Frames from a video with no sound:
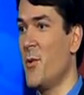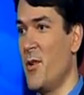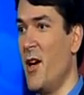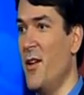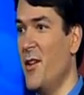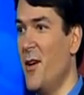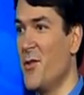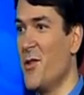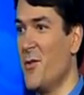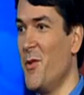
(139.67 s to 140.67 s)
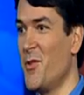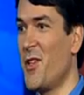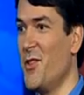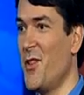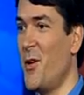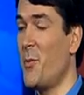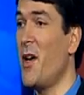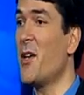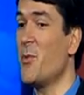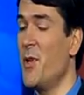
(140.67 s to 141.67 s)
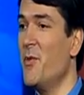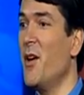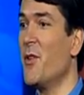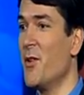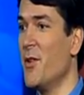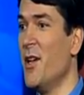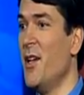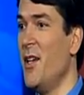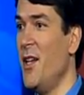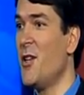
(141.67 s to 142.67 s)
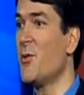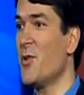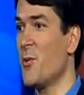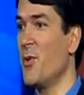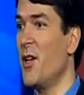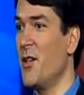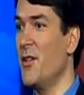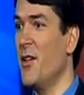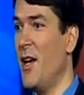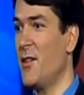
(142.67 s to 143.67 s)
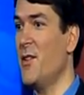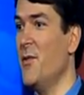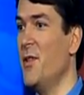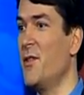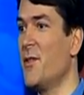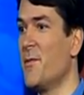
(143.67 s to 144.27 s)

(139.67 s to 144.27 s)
We're not obviously a full-scale Islamic bank because we have other interest-related activities.